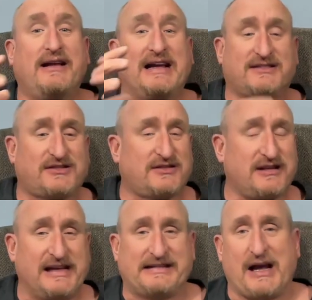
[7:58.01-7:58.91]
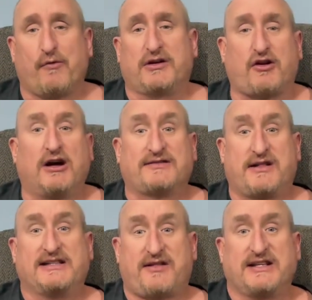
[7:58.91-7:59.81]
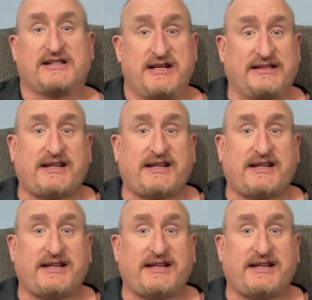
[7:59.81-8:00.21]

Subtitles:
That would cause this, and this to